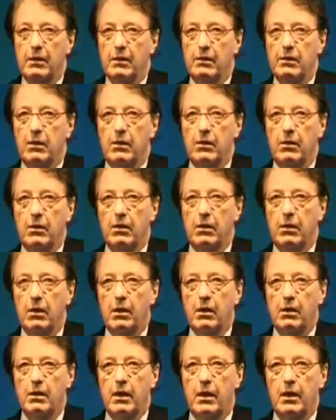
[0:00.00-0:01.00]
there
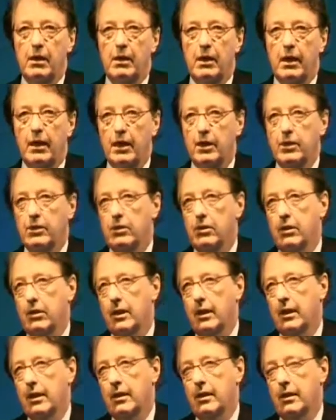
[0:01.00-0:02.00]
are
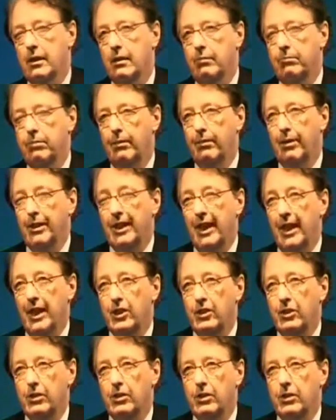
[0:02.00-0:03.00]
electronic
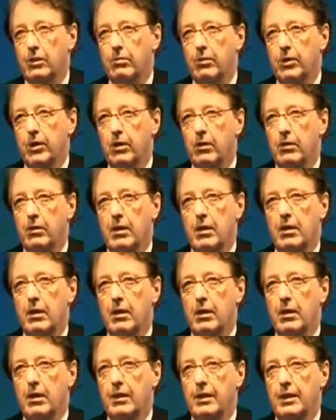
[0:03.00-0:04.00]
publications where
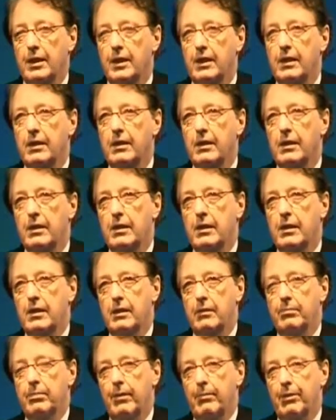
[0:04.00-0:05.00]

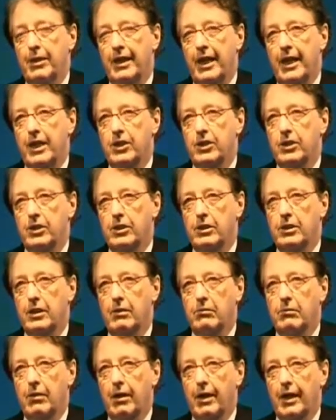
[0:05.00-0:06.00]
the publications
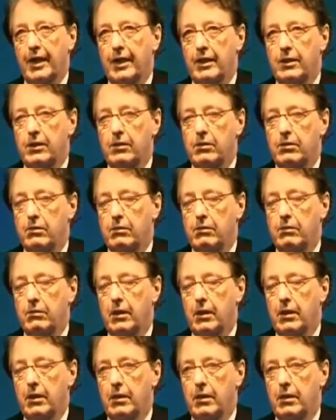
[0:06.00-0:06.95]
that relate to